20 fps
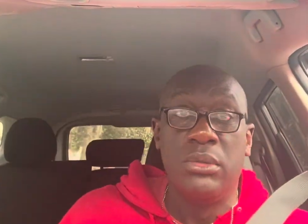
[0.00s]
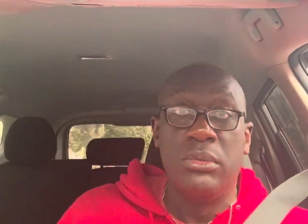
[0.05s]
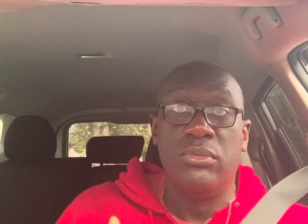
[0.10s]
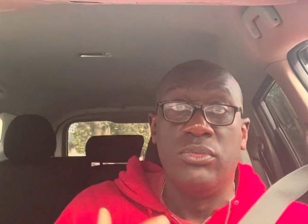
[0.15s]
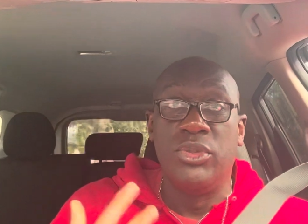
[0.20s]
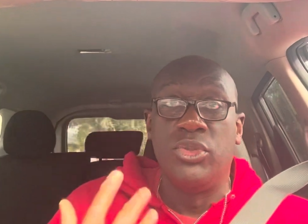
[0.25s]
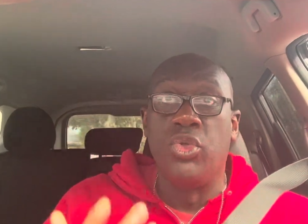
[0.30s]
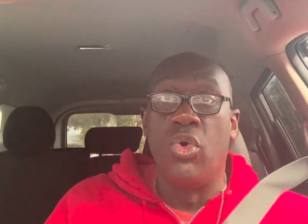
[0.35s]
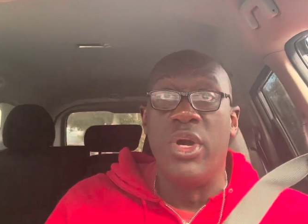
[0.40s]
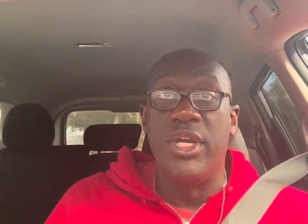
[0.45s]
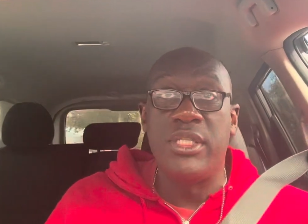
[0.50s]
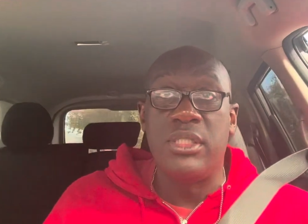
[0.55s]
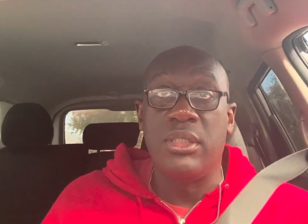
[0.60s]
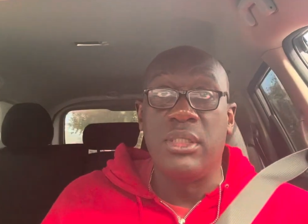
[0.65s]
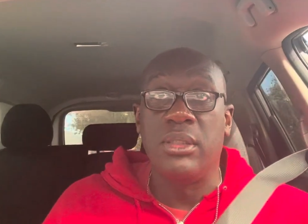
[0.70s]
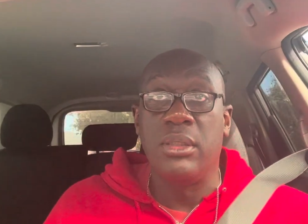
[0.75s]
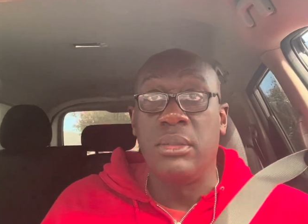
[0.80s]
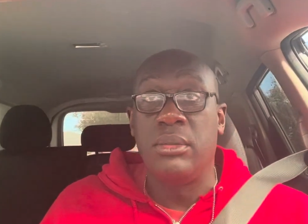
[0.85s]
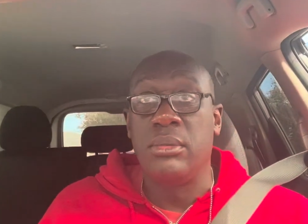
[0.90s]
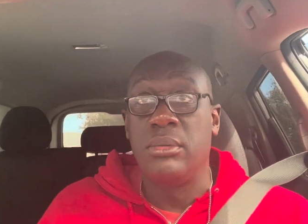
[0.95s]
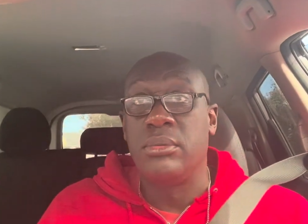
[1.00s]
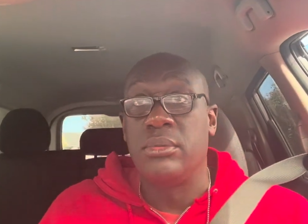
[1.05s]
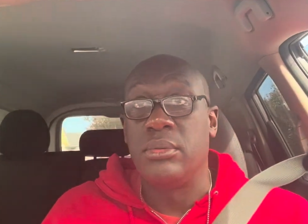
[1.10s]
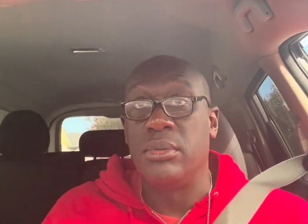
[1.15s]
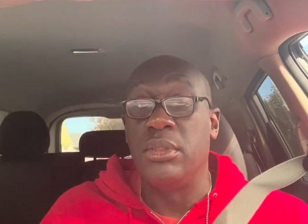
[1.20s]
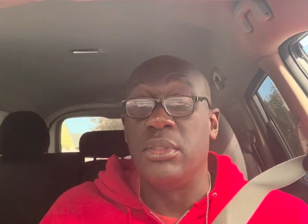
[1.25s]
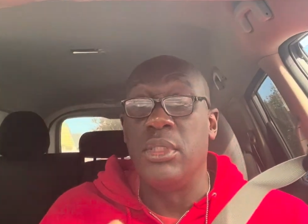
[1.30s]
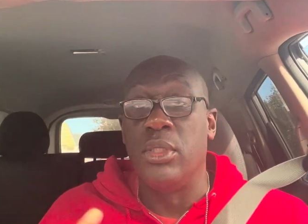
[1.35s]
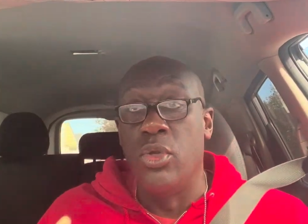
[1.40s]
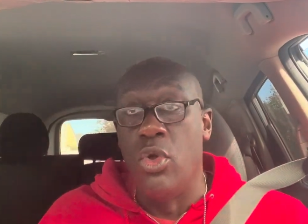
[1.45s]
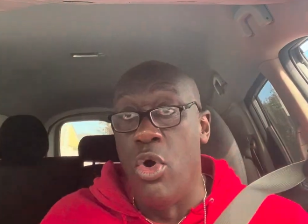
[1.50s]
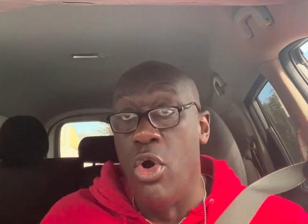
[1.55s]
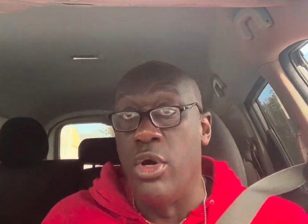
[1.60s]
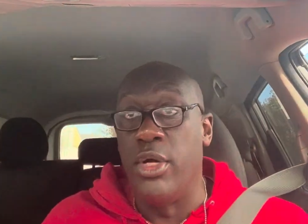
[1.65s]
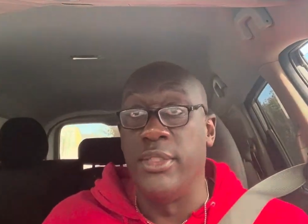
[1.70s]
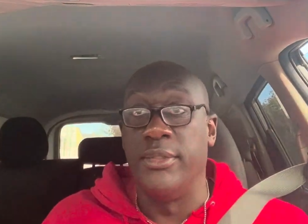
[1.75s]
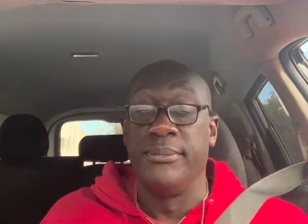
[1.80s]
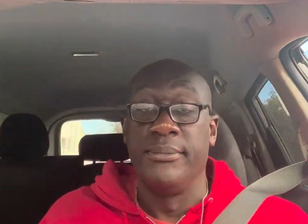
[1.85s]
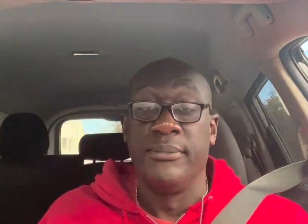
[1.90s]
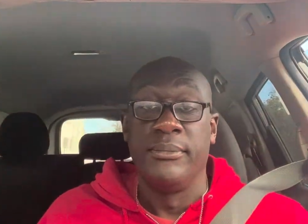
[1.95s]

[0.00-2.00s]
rejoicing in the Lord